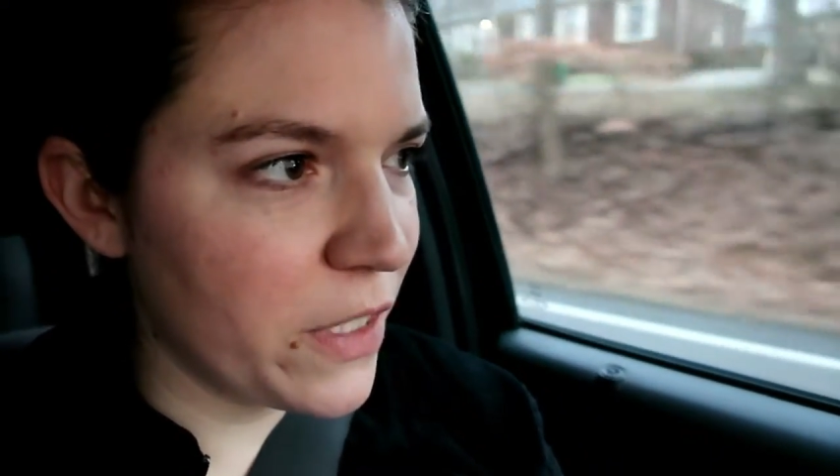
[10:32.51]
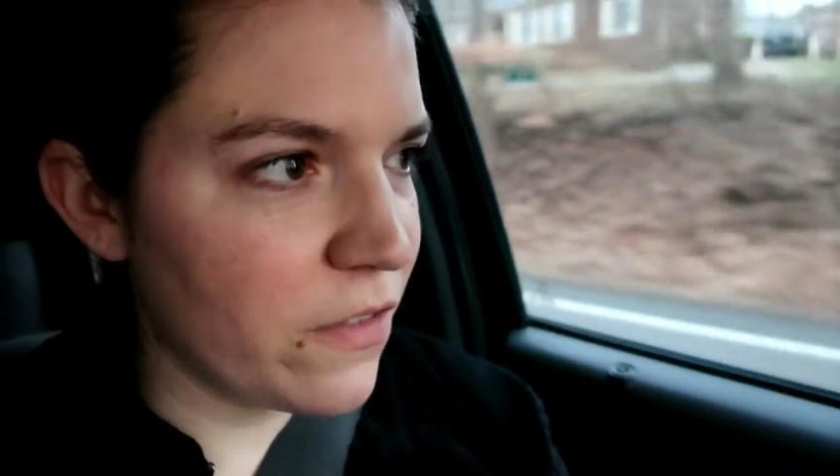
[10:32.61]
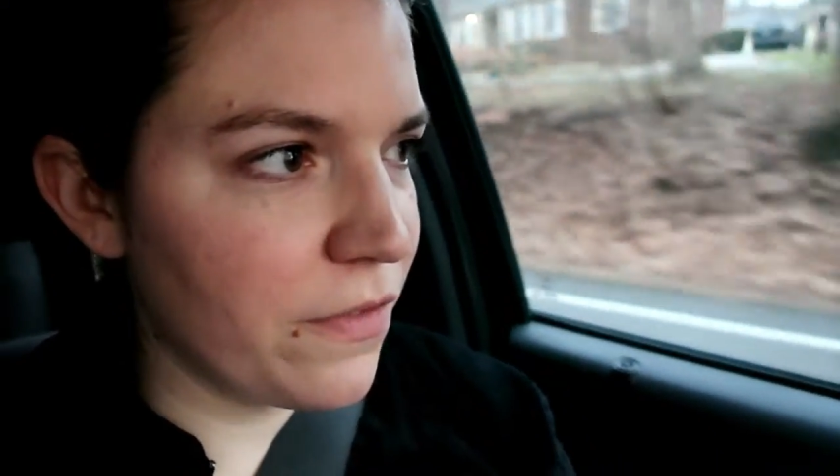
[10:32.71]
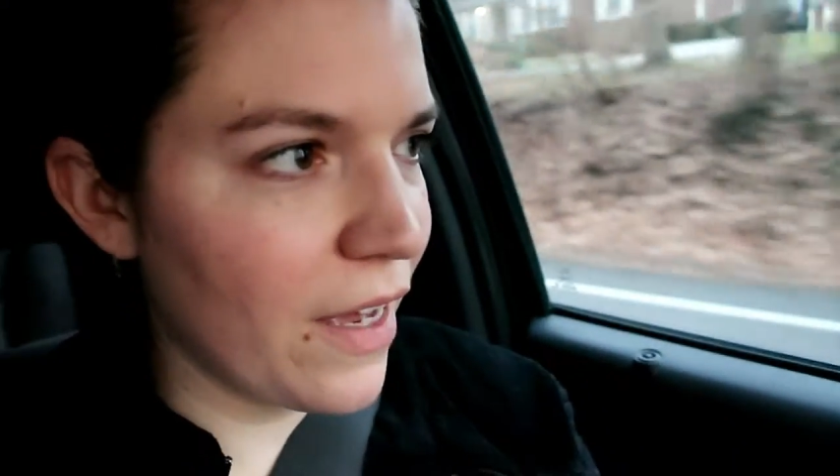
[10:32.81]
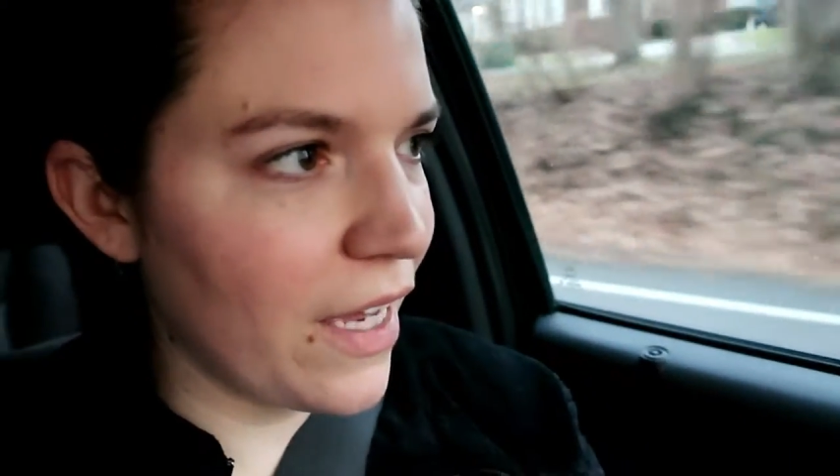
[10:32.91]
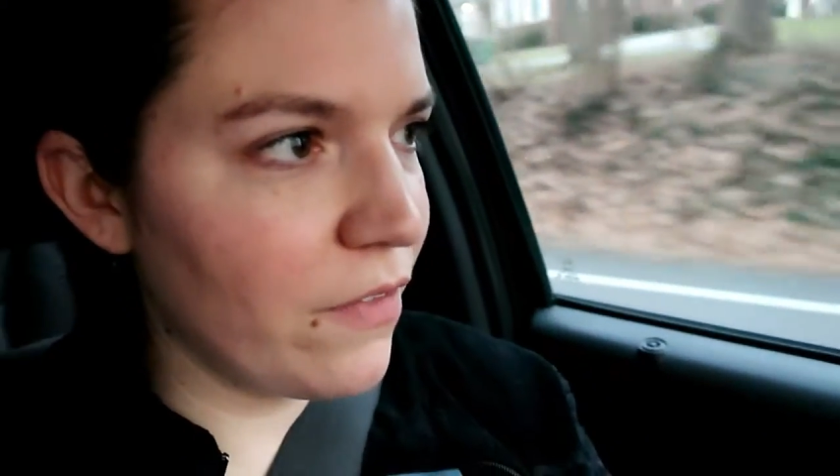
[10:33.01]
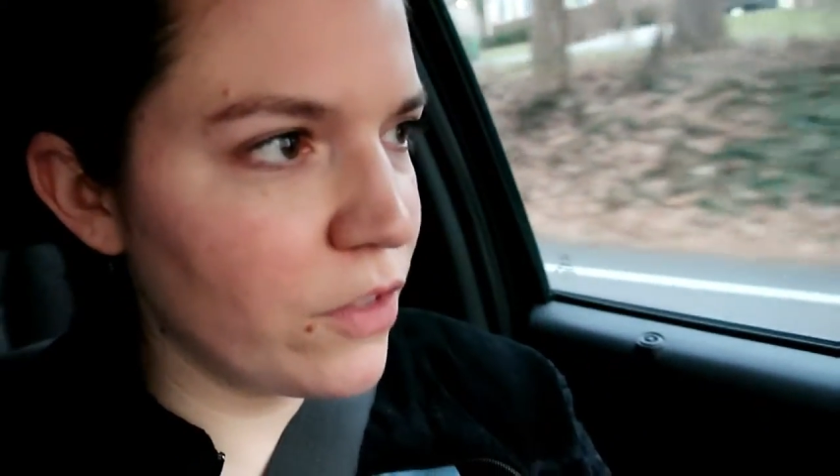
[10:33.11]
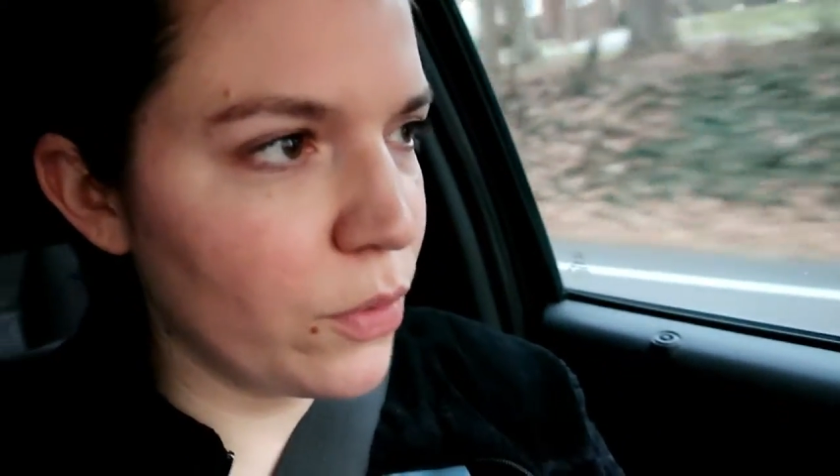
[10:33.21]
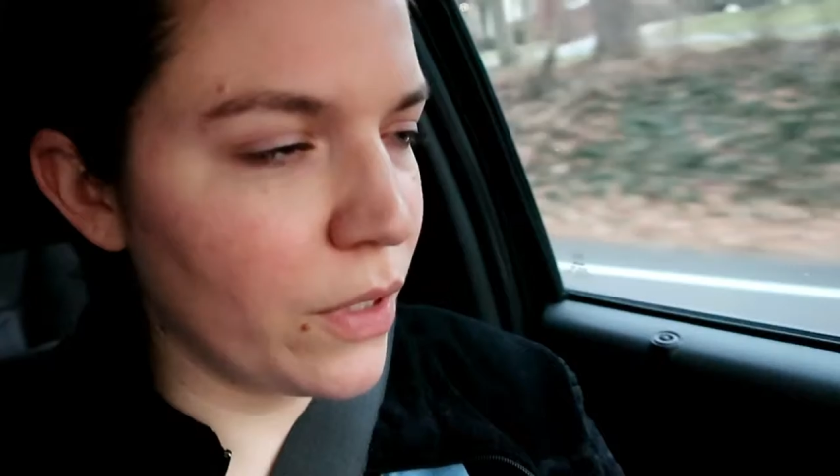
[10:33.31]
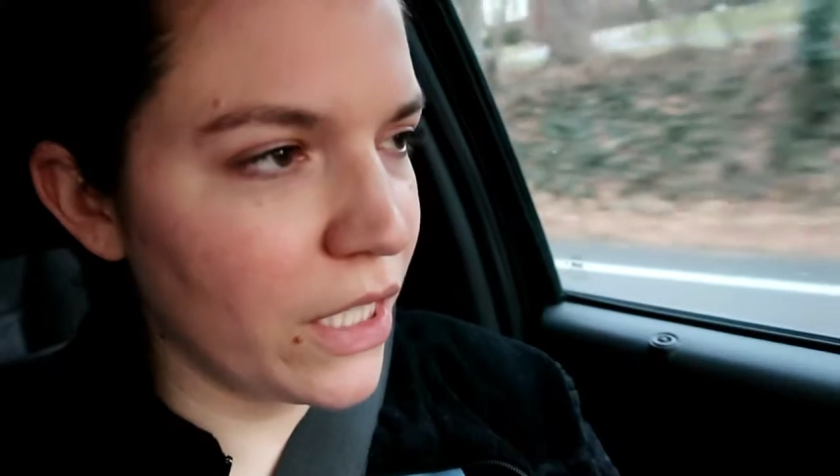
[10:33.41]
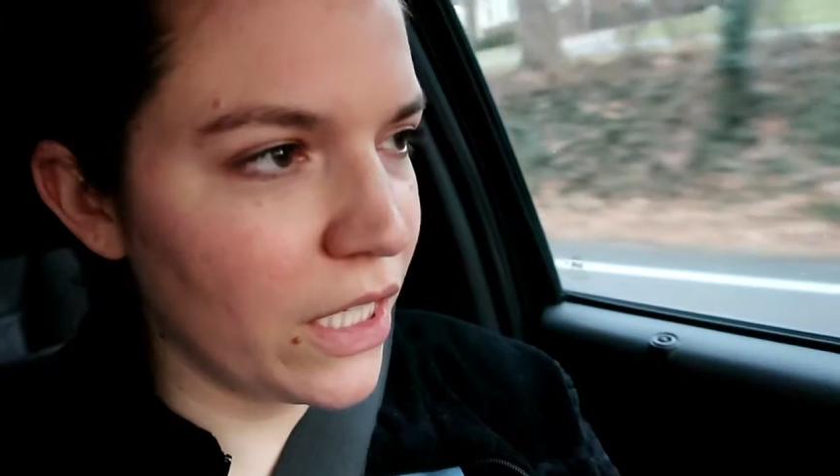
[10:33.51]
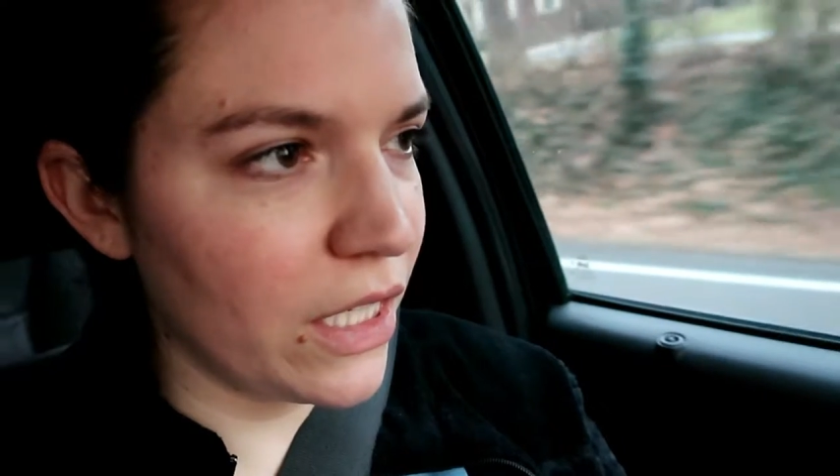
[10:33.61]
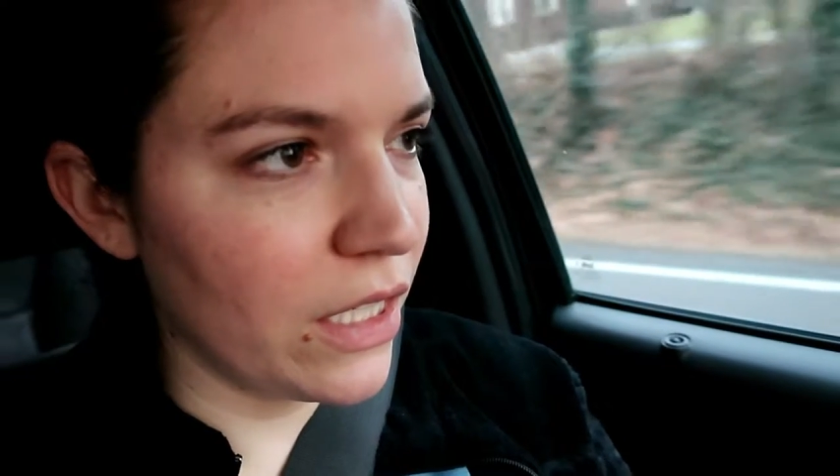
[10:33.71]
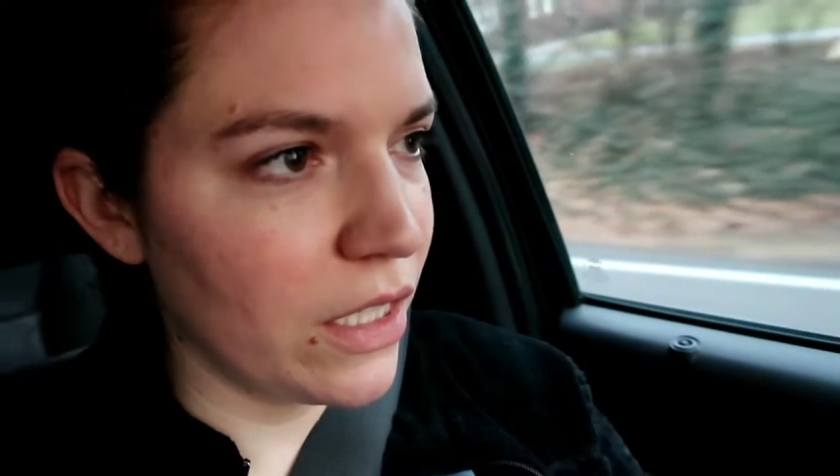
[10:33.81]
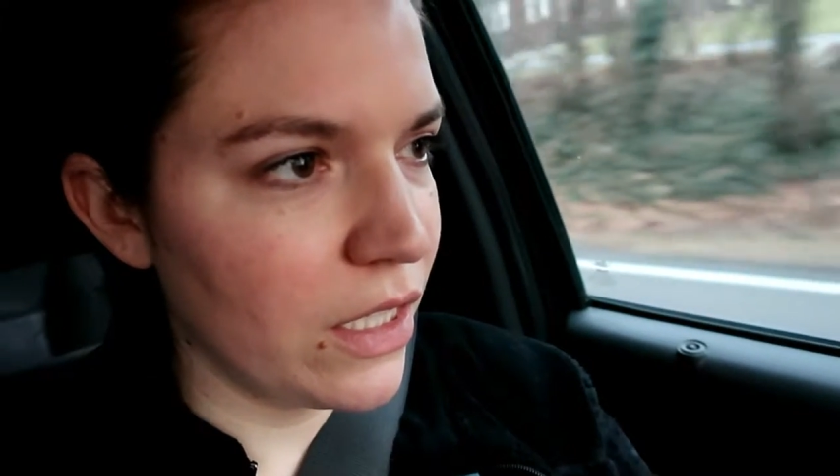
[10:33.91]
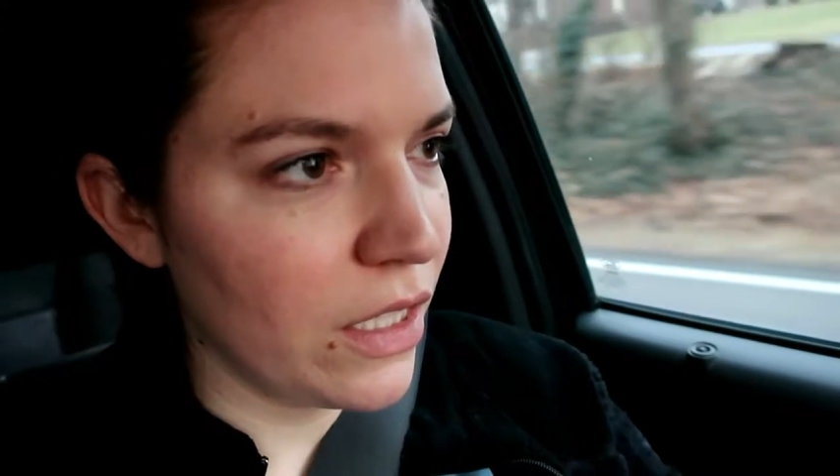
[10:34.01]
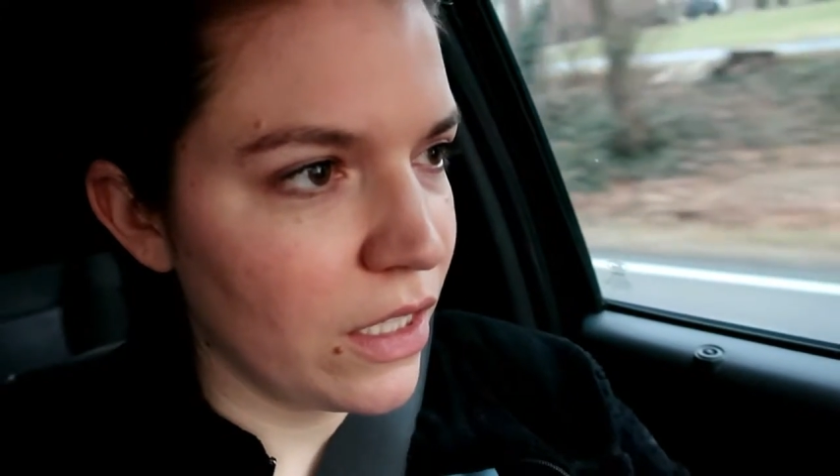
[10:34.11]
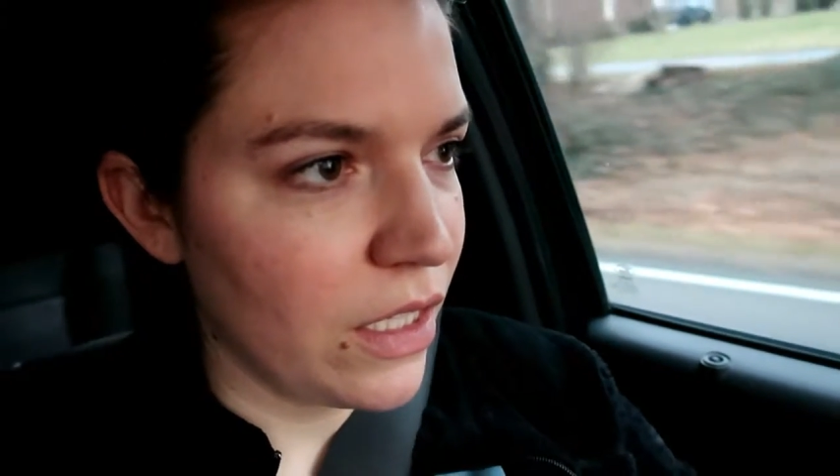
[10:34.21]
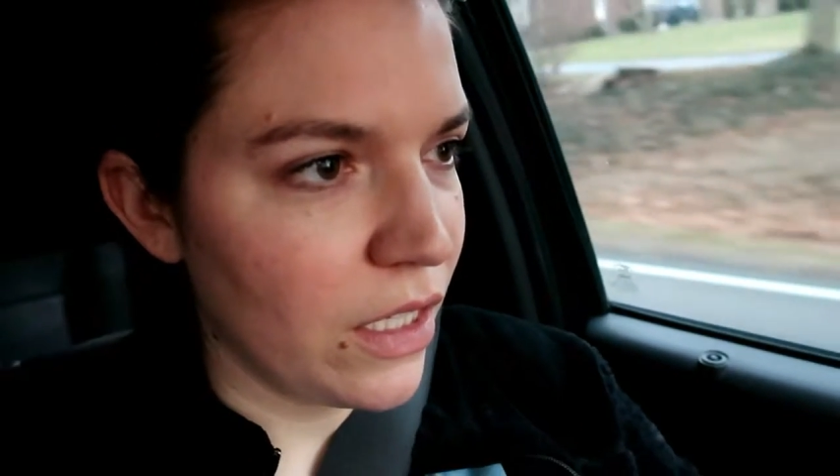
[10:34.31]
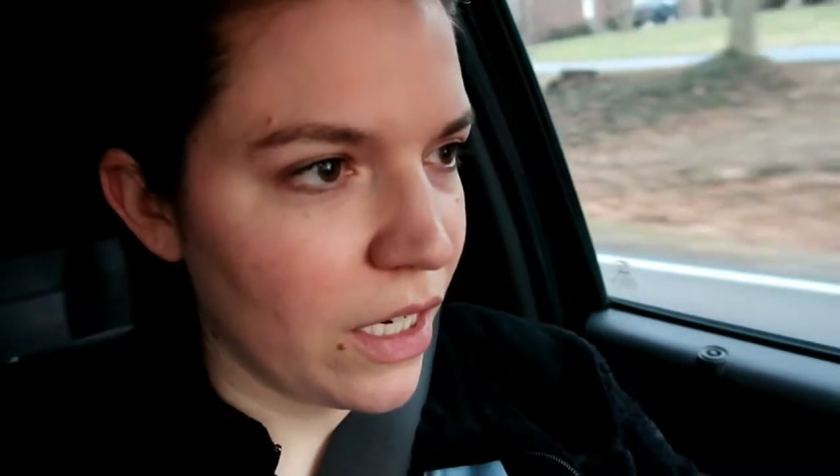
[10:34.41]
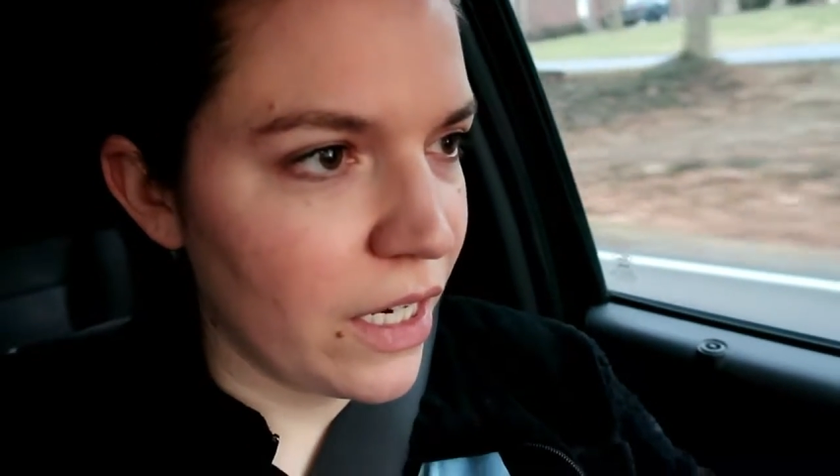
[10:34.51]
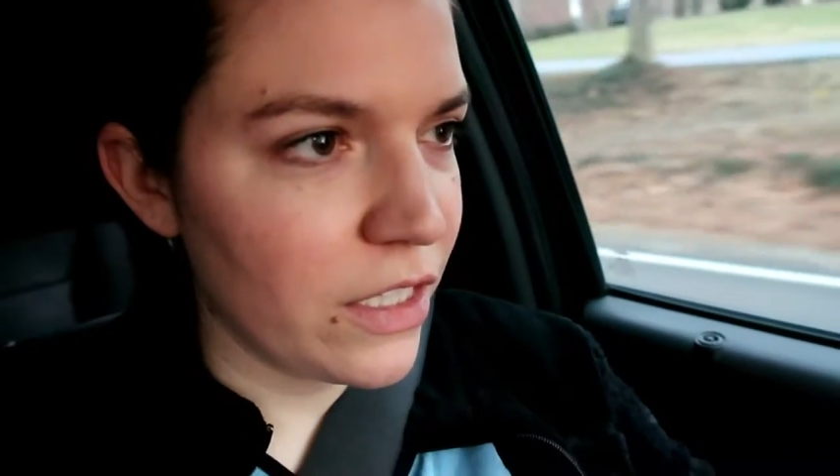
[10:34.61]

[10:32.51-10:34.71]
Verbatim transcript: It's 5.20.